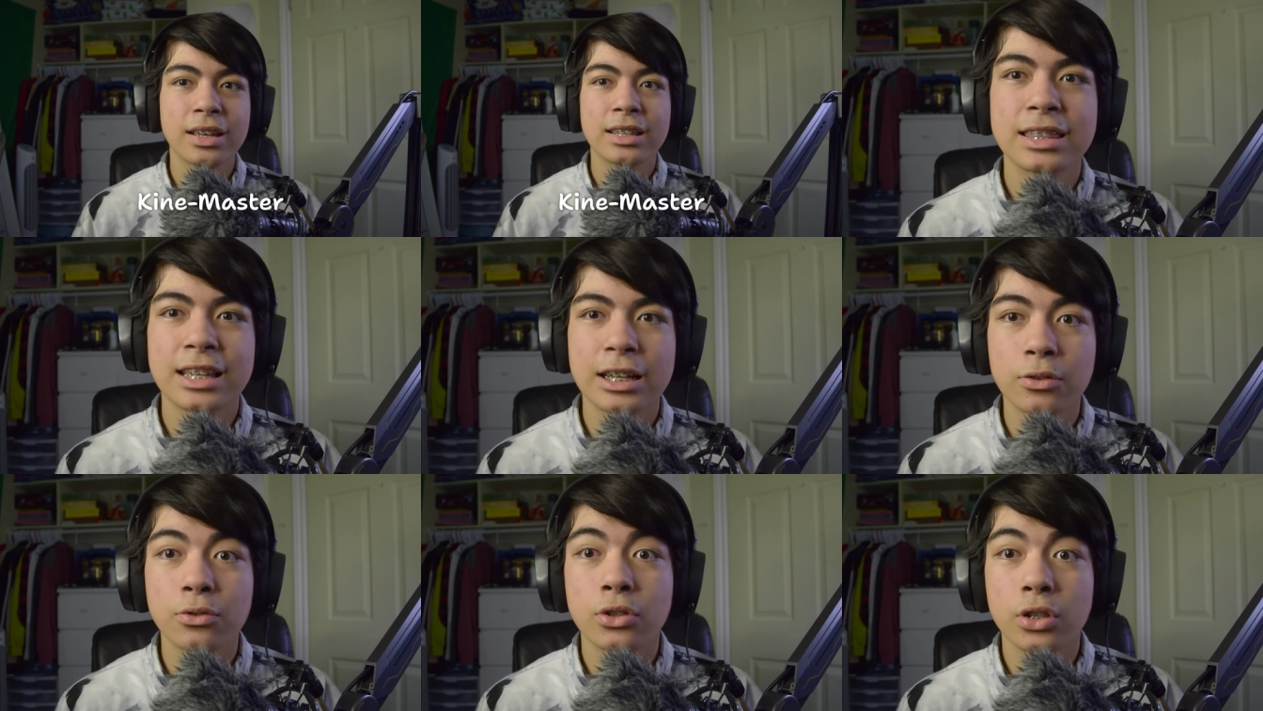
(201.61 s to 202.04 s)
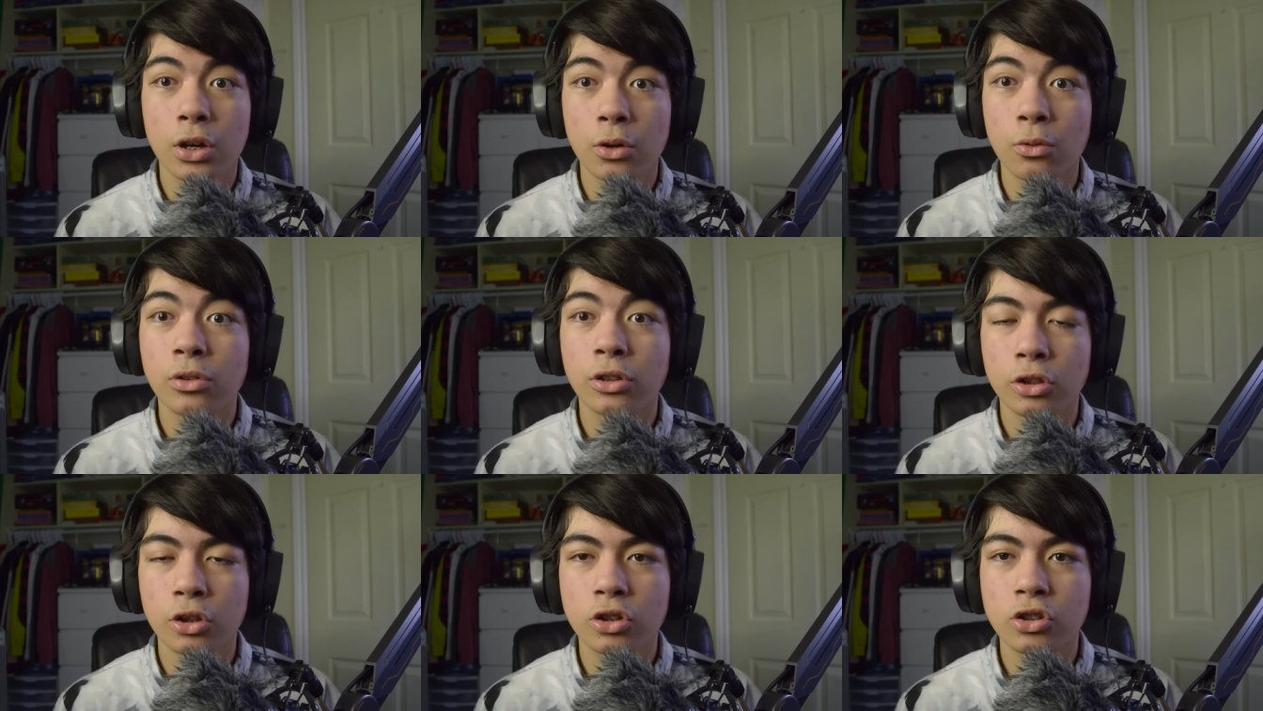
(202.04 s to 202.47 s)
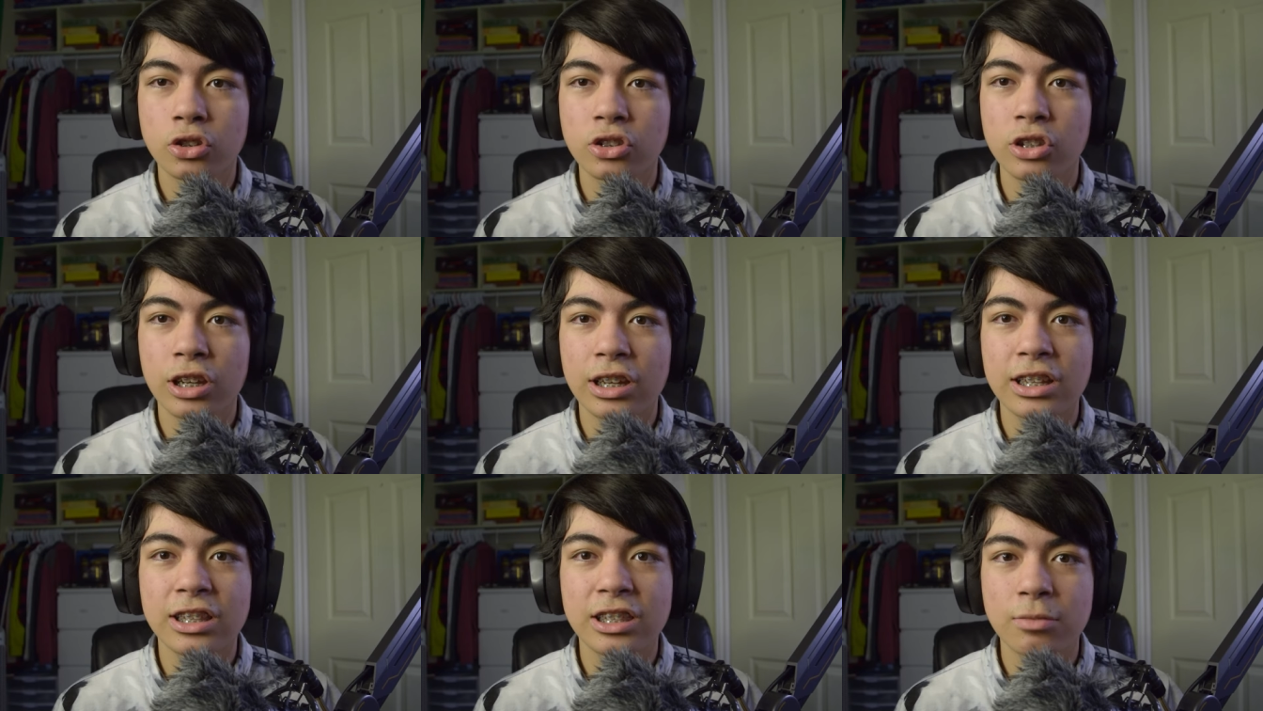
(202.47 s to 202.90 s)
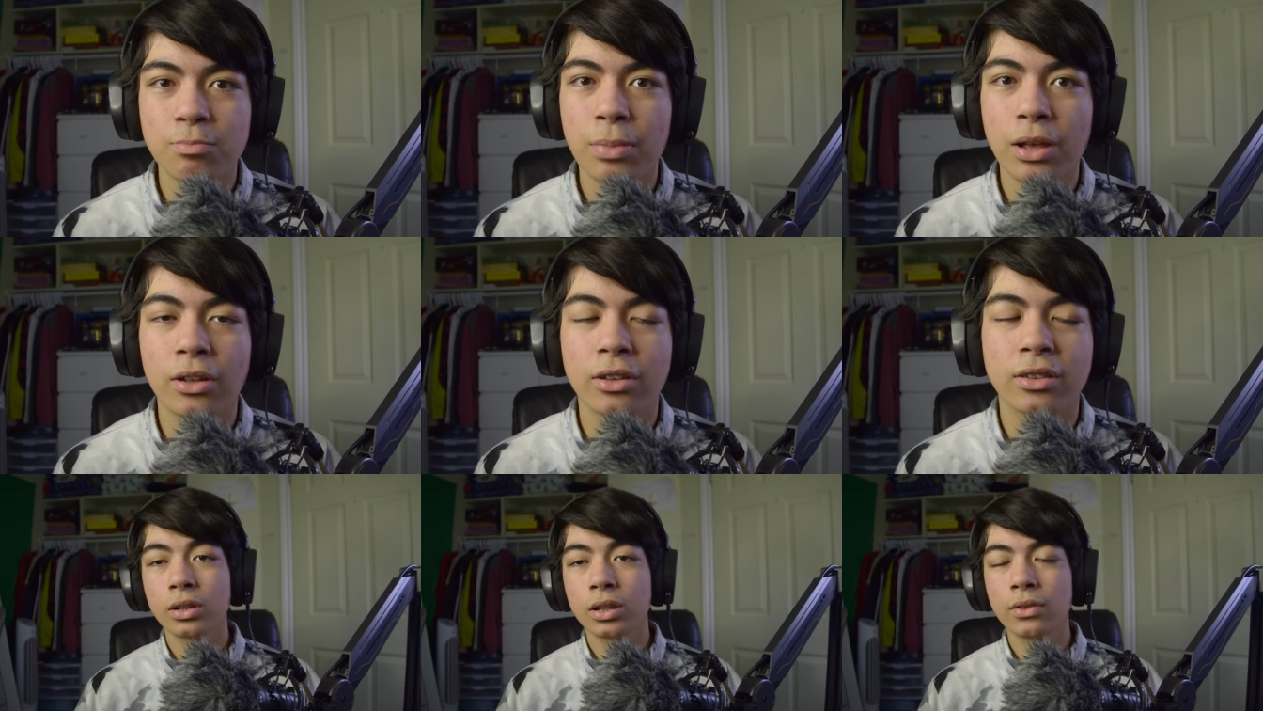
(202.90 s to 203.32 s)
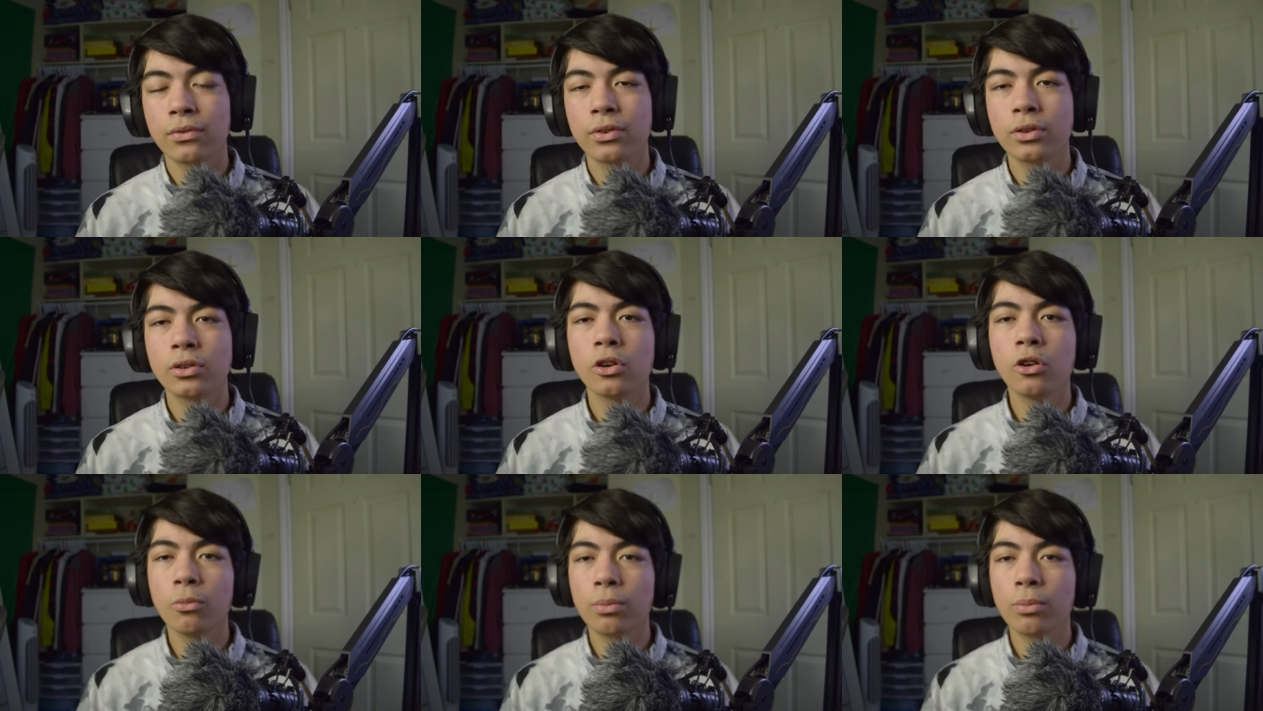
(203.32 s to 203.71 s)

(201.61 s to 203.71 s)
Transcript: that's how it looks like it's spelled. If you go